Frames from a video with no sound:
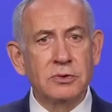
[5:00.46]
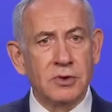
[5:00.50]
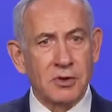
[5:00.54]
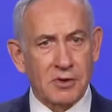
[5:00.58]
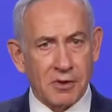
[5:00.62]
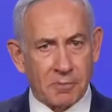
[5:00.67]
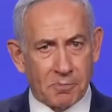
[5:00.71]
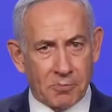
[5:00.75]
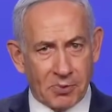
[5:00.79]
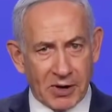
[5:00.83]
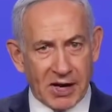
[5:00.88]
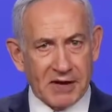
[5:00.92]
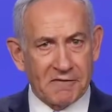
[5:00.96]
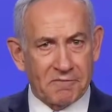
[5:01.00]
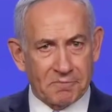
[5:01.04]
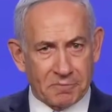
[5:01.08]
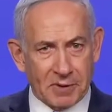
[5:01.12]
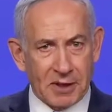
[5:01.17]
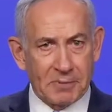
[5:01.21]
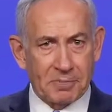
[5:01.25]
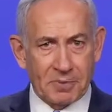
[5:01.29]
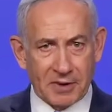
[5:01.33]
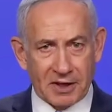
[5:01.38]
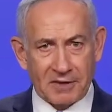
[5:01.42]
do the brave
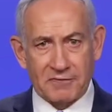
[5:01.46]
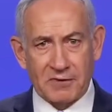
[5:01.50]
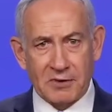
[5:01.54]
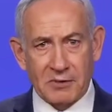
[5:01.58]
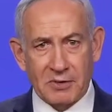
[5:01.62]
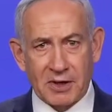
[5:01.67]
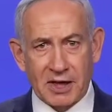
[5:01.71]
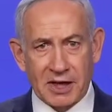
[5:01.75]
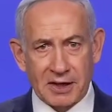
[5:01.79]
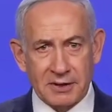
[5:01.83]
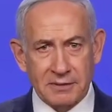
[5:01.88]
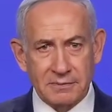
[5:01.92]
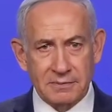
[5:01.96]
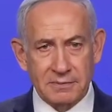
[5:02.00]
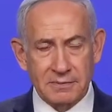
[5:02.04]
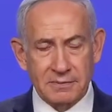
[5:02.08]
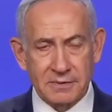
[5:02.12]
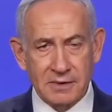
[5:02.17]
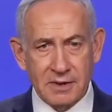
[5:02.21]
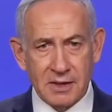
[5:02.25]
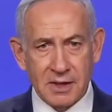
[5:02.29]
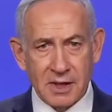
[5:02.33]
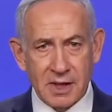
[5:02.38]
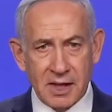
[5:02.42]
people of Iran,
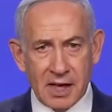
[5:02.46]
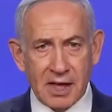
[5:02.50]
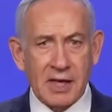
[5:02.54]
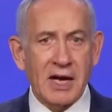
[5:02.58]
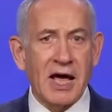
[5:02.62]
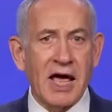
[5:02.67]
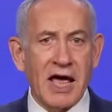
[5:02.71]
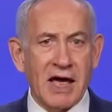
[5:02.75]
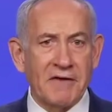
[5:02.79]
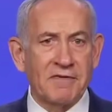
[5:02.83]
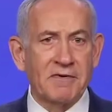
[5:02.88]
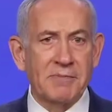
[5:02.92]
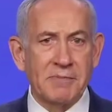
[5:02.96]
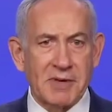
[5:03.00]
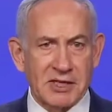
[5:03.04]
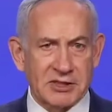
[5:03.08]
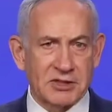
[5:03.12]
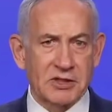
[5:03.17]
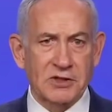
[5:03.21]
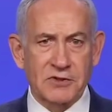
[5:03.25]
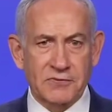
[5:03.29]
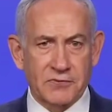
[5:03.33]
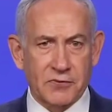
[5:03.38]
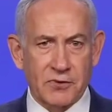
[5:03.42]
and I have a
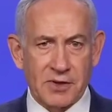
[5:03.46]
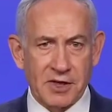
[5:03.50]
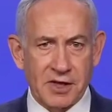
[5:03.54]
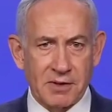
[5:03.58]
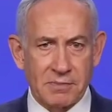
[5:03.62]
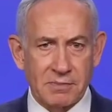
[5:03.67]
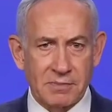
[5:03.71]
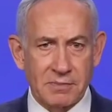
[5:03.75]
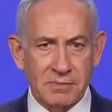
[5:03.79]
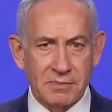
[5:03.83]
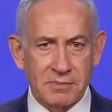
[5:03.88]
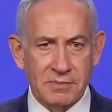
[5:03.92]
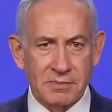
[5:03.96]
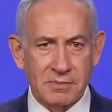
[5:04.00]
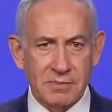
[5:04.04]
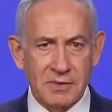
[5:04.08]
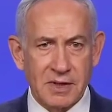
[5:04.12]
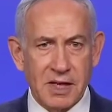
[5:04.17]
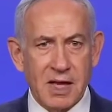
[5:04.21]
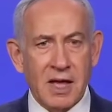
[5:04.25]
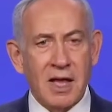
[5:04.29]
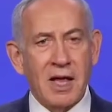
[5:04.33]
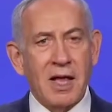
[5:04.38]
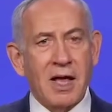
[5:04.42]
message for them.
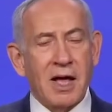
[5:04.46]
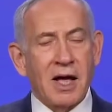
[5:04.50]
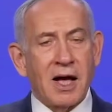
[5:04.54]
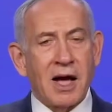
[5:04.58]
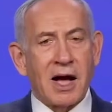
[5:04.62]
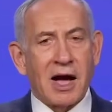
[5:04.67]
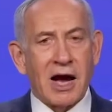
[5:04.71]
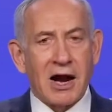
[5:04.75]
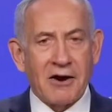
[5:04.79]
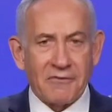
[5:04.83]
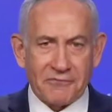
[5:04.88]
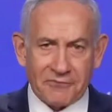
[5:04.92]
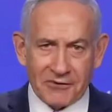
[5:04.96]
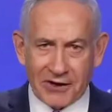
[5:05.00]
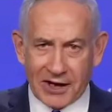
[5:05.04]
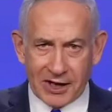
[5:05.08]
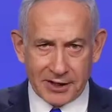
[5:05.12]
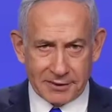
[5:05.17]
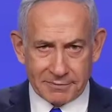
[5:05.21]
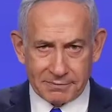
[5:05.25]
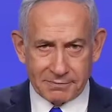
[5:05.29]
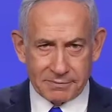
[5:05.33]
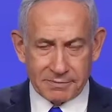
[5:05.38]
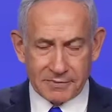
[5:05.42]
Our
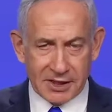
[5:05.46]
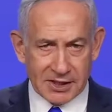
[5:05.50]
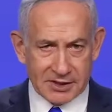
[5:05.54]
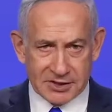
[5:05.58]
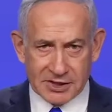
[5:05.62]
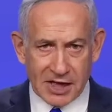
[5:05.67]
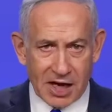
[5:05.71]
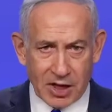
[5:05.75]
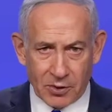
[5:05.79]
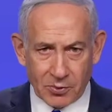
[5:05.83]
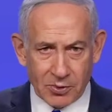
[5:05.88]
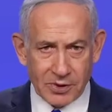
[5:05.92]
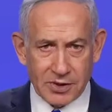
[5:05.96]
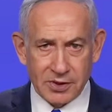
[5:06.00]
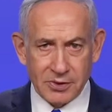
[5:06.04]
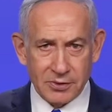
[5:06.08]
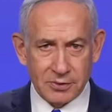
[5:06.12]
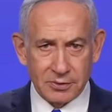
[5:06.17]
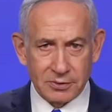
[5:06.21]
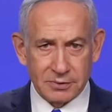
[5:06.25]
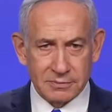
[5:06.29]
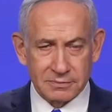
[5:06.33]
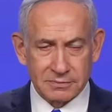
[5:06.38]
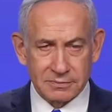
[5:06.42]
fight is not with
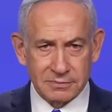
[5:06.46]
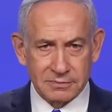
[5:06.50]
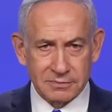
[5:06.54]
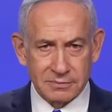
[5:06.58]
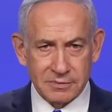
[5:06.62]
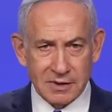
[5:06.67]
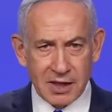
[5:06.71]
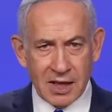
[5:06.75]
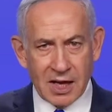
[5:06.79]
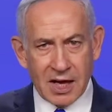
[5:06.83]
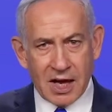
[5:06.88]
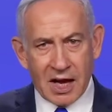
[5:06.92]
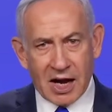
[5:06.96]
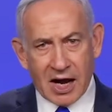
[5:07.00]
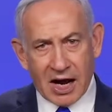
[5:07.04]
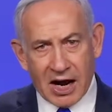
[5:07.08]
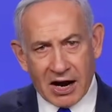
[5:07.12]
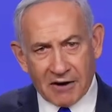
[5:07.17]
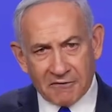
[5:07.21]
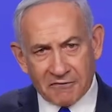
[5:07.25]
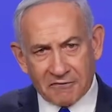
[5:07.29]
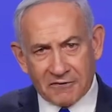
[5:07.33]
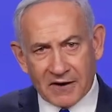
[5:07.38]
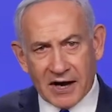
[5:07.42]
you.
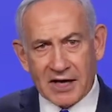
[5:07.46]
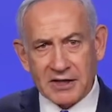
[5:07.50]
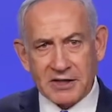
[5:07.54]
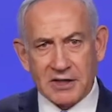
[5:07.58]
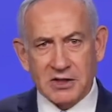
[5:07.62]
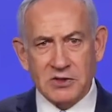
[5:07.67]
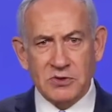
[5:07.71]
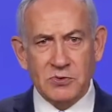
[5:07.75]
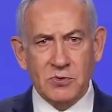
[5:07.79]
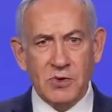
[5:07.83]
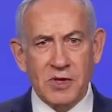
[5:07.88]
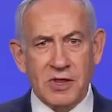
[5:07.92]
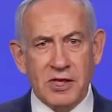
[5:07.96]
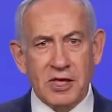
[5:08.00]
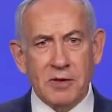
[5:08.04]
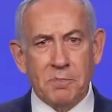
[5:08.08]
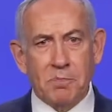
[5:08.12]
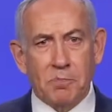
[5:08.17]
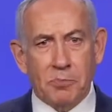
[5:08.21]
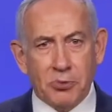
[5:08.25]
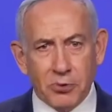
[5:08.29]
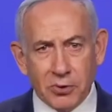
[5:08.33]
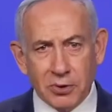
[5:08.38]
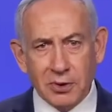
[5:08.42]
Our fight is with the
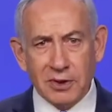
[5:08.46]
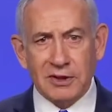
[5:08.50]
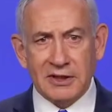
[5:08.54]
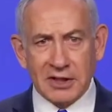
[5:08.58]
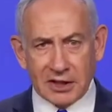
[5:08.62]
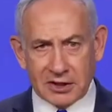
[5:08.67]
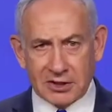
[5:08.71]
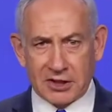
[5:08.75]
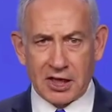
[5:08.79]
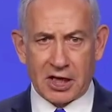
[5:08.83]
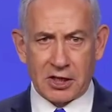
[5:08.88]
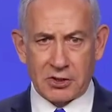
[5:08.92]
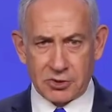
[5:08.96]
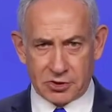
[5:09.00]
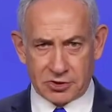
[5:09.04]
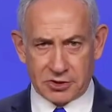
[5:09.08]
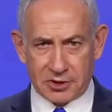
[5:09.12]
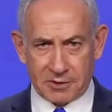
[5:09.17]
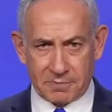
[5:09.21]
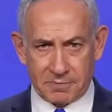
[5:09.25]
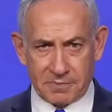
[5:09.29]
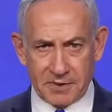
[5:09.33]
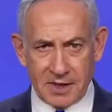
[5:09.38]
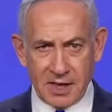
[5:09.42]
brutal
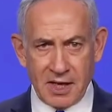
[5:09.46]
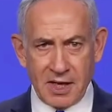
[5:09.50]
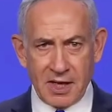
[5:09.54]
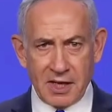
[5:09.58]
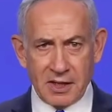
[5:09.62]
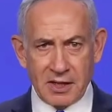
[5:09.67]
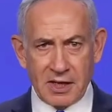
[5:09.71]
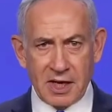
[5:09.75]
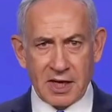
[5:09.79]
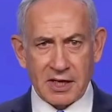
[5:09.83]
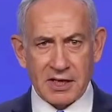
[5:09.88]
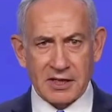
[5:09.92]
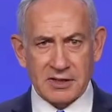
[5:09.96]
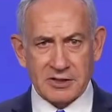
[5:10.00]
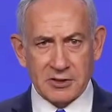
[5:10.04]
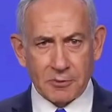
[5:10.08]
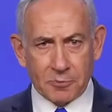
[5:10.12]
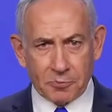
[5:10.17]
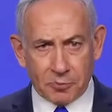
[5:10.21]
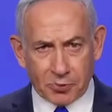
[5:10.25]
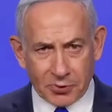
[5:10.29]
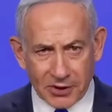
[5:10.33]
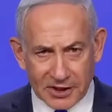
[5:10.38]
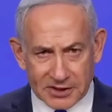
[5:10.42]
dictatorship that has
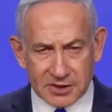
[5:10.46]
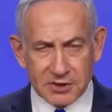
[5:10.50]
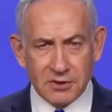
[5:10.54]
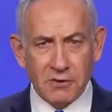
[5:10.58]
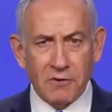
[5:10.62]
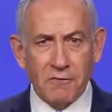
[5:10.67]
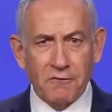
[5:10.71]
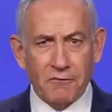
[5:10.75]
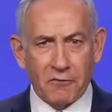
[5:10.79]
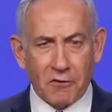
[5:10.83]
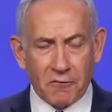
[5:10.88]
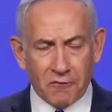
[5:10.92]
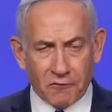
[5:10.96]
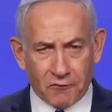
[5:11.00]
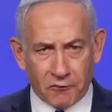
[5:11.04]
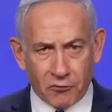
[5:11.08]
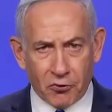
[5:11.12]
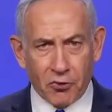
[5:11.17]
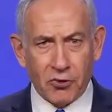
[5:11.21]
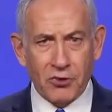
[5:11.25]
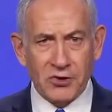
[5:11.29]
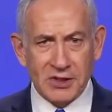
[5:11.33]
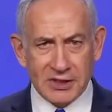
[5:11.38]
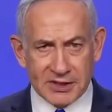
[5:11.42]
oppressed you for
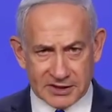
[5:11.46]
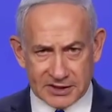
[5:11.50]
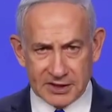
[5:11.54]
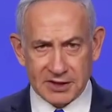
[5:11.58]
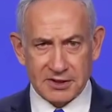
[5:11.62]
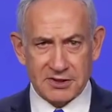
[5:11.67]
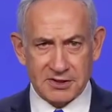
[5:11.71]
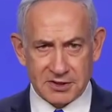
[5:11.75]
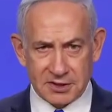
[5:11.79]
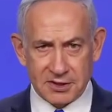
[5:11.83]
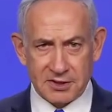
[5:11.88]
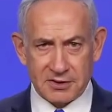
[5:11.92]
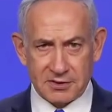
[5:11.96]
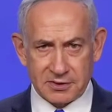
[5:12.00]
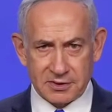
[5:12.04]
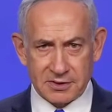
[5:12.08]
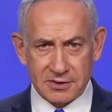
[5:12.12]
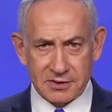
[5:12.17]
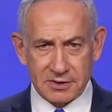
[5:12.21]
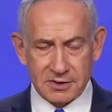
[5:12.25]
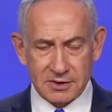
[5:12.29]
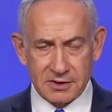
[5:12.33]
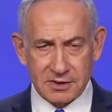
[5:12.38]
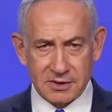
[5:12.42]
46
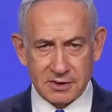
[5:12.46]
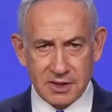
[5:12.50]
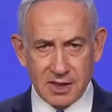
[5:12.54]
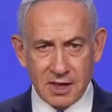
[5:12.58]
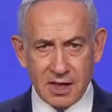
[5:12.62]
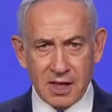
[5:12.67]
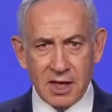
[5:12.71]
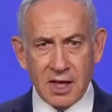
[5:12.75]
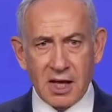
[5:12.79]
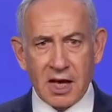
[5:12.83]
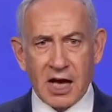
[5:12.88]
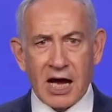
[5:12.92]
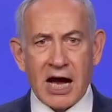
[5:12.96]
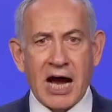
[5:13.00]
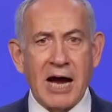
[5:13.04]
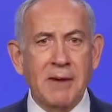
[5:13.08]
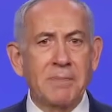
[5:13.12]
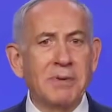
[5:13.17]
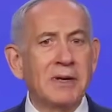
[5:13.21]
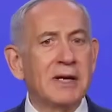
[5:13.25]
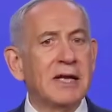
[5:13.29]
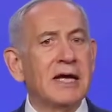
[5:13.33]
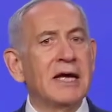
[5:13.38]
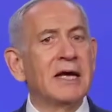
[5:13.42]
years. I
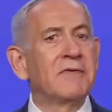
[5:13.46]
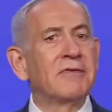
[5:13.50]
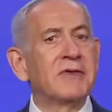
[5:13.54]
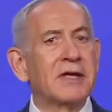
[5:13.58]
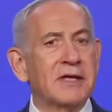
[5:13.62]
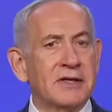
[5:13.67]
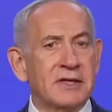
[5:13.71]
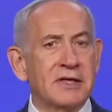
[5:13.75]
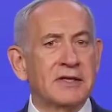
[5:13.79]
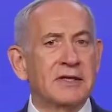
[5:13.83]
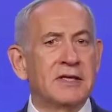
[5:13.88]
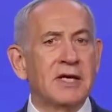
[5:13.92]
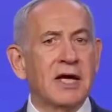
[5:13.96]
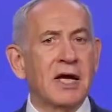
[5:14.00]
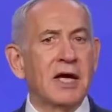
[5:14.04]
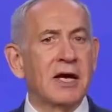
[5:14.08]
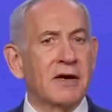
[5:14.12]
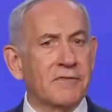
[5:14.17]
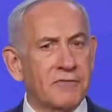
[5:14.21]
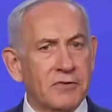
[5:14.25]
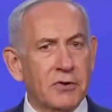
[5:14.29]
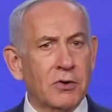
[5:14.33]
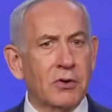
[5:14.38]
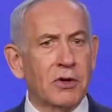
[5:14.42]
believe that the day
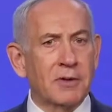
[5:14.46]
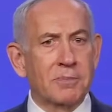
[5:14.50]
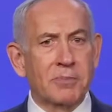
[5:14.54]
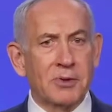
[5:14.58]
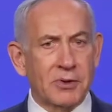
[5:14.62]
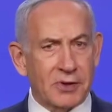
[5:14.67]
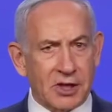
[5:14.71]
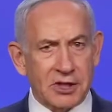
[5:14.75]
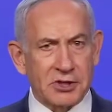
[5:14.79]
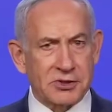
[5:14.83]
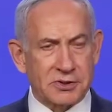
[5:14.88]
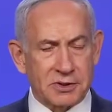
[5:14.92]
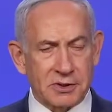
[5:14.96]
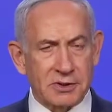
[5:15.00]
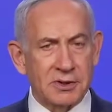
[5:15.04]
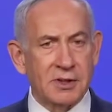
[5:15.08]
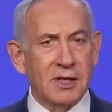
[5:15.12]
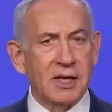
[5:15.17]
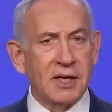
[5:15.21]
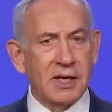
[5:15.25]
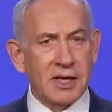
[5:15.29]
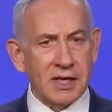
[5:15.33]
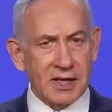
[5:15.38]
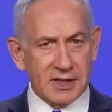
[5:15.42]
of your liberation
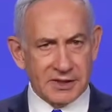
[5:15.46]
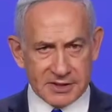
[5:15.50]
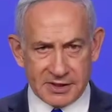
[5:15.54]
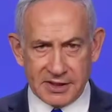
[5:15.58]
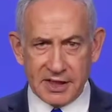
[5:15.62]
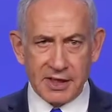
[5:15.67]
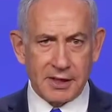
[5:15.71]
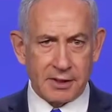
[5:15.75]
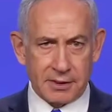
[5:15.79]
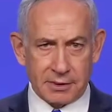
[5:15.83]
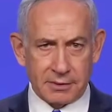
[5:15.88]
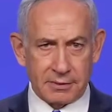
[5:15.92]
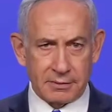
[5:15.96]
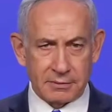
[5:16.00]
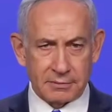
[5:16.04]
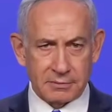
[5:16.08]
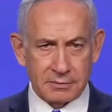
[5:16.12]
is near.